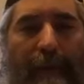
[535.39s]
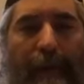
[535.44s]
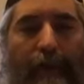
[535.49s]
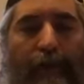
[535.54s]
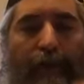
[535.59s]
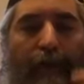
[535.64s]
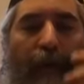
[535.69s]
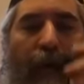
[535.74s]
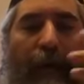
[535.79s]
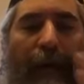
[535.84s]

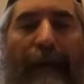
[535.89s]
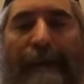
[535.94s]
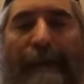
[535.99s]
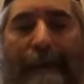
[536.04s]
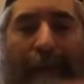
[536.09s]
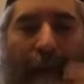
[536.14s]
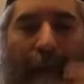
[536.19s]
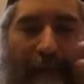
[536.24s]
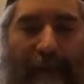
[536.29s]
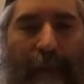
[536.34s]
You
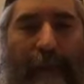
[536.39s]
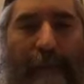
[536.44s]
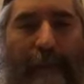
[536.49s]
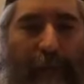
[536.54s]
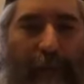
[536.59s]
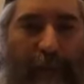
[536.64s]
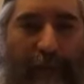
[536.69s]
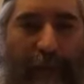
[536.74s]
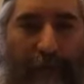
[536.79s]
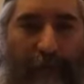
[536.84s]
ask Hashem
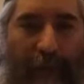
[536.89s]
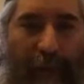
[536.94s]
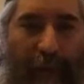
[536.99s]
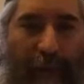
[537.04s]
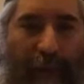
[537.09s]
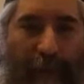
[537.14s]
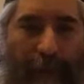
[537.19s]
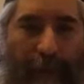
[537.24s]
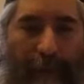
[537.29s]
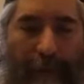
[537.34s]
for
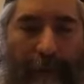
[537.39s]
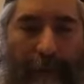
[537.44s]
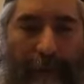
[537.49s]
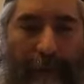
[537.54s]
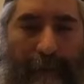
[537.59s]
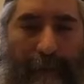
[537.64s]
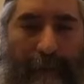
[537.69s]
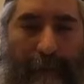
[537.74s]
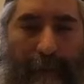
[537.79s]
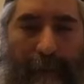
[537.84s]
something.
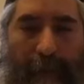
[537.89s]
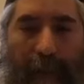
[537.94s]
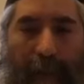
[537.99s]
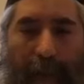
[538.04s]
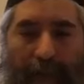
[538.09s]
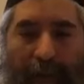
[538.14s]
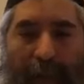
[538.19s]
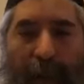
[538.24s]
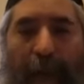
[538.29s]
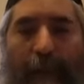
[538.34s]

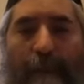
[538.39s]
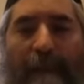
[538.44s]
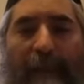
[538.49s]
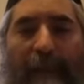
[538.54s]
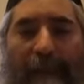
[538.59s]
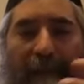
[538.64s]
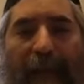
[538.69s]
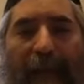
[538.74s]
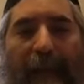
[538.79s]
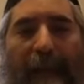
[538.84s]
Hashem
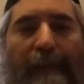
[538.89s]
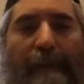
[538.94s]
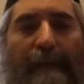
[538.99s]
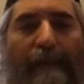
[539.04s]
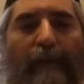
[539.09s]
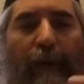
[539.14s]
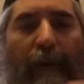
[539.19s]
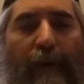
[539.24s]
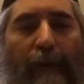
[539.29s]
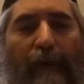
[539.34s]
decides
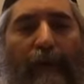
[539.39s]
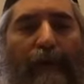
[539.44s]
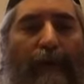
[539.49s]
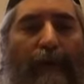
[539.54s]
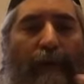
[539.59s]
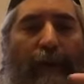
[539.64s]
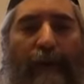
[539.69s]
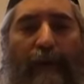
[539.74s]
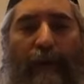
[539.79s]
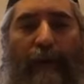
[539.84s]
whether your
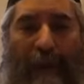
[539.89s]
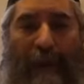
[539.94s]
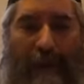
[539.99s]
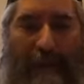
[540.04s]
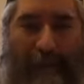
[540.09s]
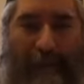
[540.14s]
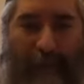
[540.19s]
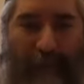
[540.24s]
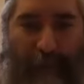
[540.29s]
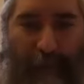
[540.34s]

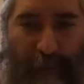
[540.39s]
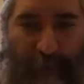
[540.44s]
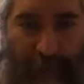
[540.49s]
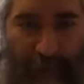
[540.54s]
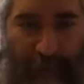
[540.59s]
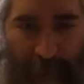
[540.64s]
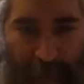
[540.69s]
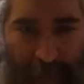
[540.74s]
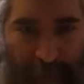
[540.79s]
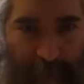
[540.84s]
request should be
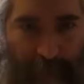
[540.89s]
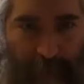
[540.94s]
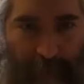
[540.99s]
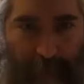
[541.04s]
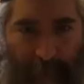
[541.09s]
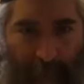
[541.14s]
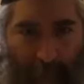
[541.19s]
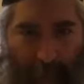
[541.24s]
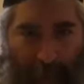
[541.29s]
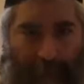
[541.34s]
granted or
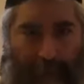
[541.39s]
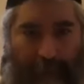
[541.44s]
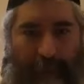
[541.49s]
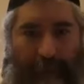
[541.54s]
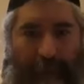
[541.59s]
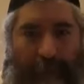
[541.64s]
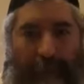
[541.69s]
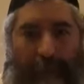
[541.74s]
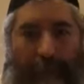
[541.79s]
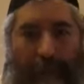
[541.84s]
not.
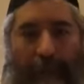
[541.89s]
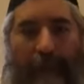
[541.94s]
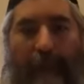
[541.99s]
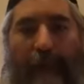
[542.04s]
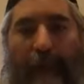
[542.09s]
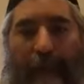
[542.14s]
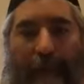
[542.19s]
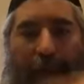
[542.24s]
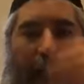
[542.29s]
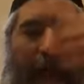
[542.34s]

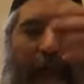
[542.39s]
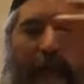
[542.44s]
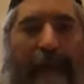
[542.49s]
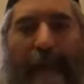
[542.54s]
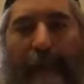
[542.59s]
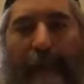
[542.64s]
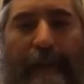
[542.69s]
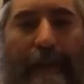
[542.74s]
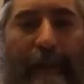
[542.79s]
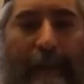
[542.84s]
And then
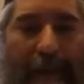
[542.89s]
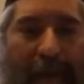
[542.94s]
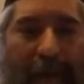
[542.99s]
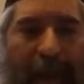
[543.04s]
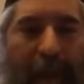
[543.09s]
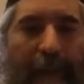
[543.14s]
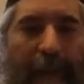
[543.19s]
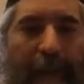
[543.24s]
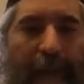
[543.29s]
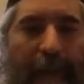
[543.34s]

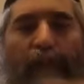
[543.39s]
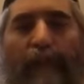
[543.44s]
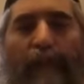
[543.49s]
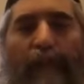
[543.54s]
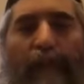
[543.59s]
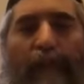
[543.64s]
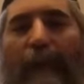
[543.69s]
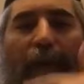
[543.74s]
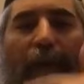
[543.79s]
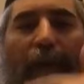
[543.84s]
decides
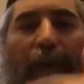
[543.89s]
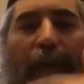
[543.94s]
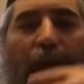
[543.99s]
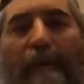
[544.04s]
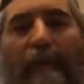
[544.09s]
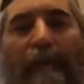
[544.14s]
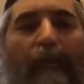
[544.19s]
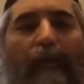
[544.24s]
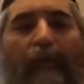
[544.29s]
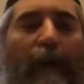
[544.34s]
whether
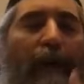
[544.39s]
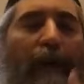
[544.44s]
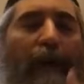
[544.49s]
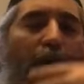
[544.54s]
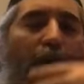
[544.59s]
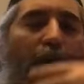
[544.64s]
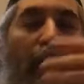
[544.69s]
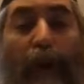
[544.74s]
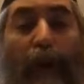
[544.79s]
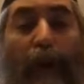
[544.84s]

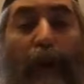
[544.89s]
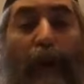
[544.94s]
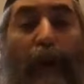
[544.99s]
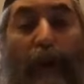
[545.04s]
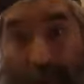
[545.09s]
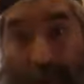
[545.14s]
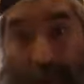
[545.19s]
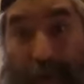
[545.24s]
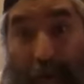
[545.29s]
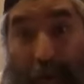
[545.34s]
or not
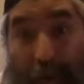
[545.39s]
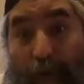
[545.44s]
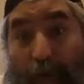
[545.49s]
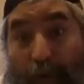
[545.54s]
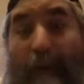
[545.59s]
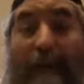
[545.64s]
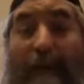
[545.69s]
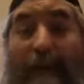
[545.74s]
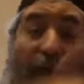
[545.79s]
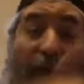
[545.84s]
to answer
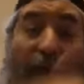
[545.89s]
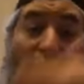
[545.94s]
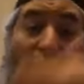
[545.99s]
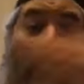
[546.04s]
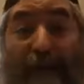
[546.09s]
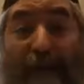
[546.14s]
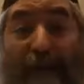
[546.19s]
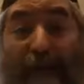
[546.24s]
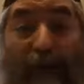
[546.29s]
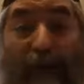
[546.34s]
you. And if he
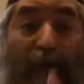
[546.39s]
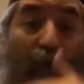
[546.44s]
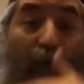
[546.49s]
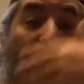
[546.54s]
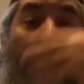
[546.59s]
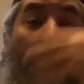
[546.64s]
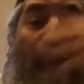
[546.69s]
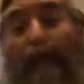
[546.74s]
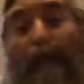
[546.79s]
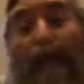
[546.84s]
answers,
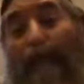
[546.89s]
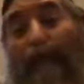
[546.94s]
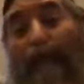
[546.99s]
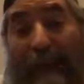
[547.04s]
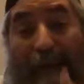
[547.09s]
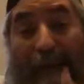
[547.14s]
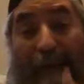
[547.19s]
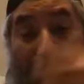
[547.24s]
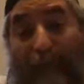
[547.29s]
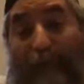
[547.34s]
whether to
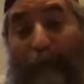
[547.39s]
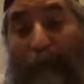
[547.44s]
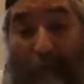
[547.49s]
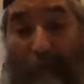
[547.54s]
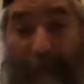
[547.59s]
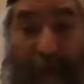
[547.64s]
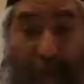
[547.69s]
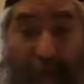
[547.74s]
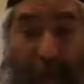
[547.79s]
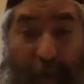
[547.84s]
grant you your
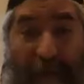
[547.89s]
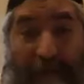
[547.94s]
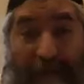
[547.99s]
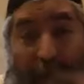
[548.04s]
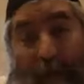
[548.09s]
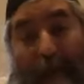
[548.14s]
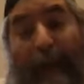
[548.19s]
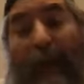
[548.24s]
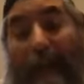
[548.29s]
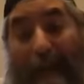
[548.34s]

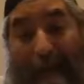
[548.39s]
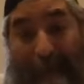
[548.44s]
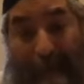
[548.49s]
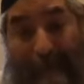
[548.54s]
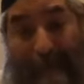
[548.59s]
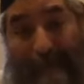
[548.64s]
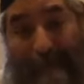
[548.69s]
request or not.